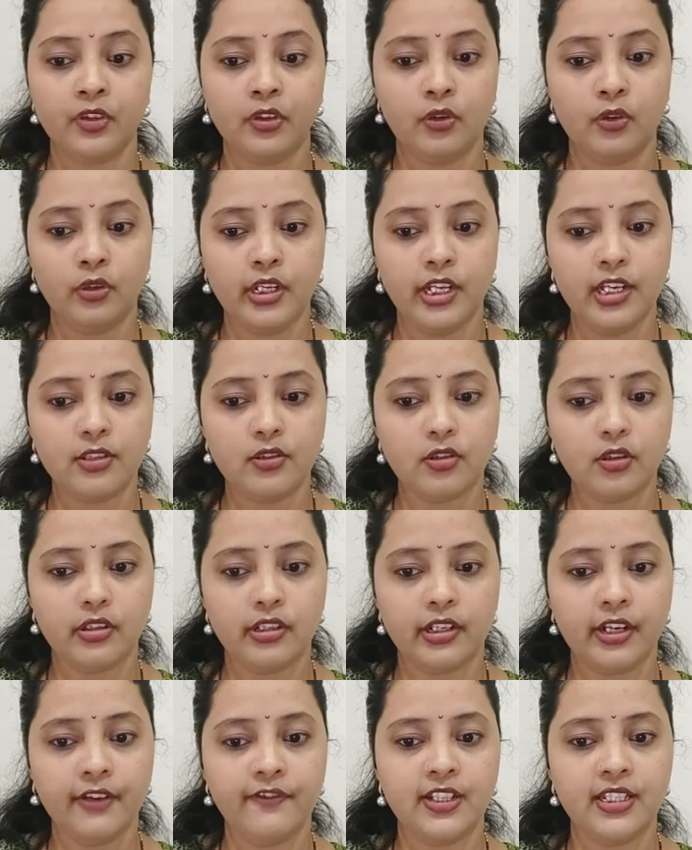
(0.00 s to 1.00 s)
So D is
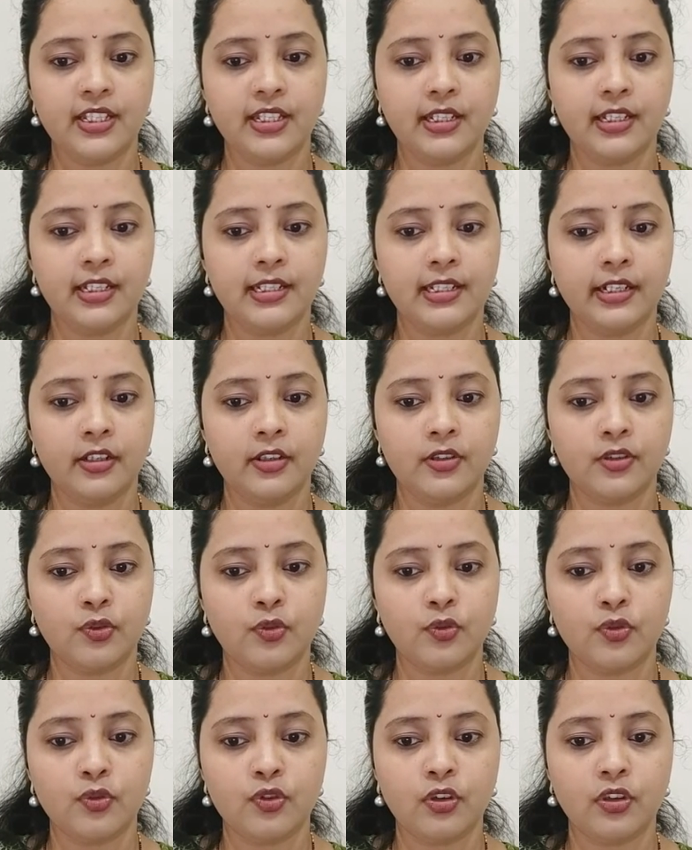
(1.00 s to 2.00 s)
already facing the center. So
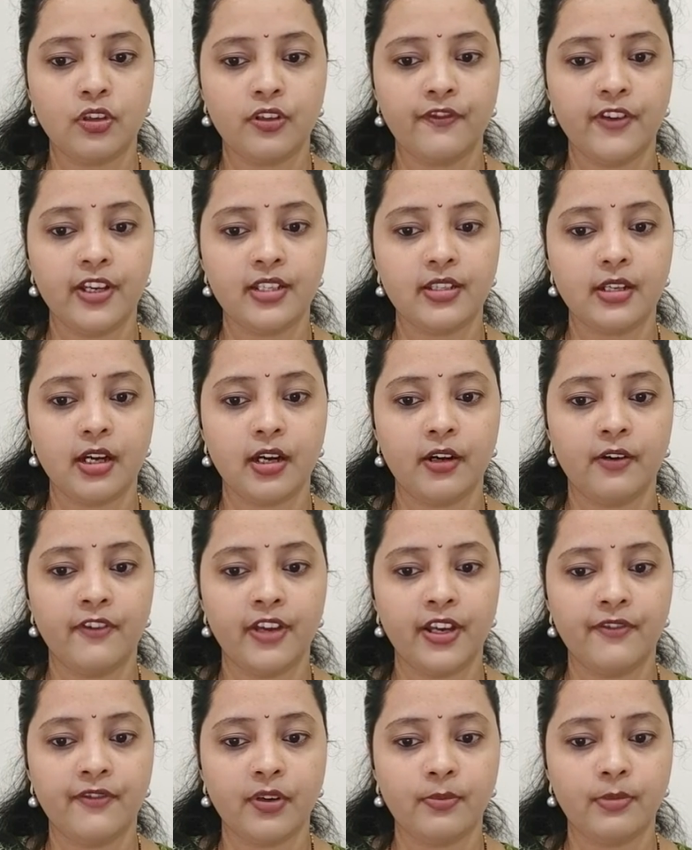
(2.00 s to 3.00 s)
who's going to face
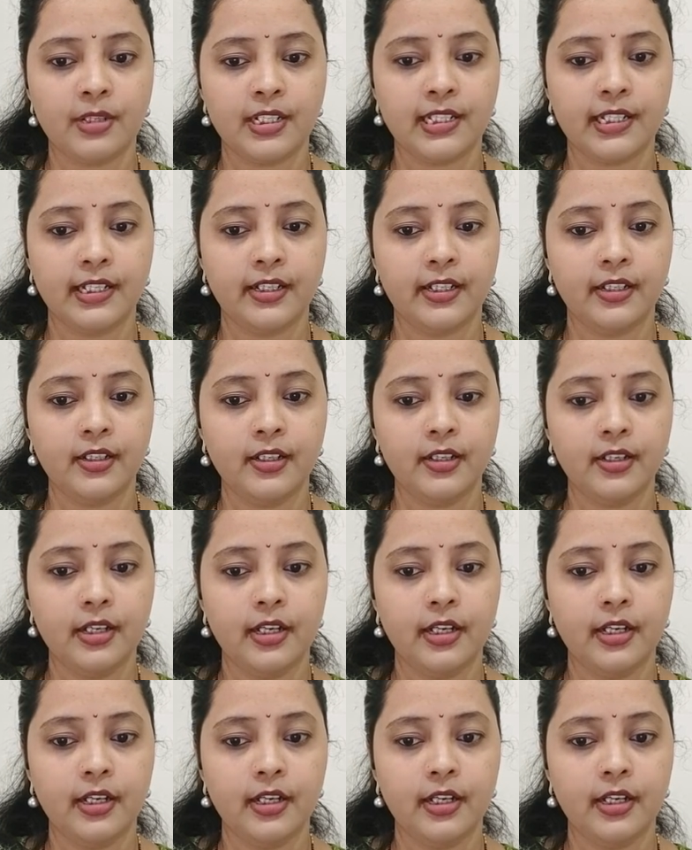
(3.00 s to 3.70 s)
away from the center?